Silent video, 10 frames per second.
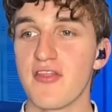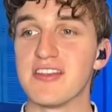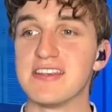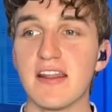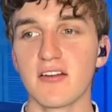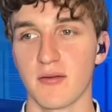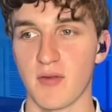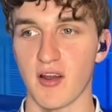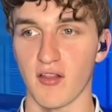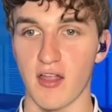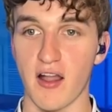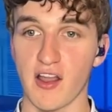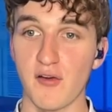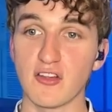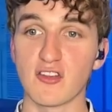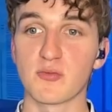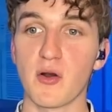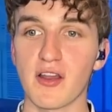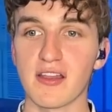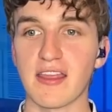the dinner at Mar-a-Lago, and you
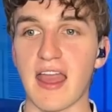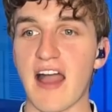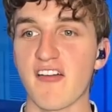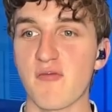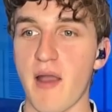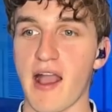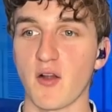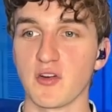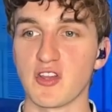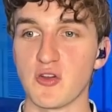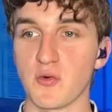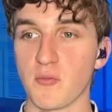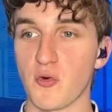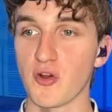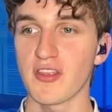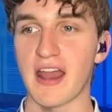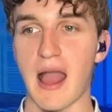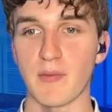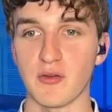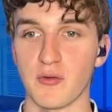spoke at the AFPAC where you were more than
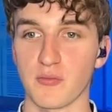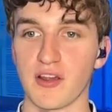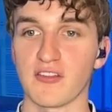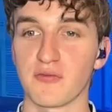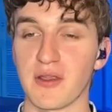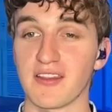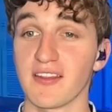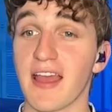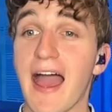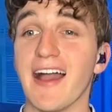happy to embrace Fuentes.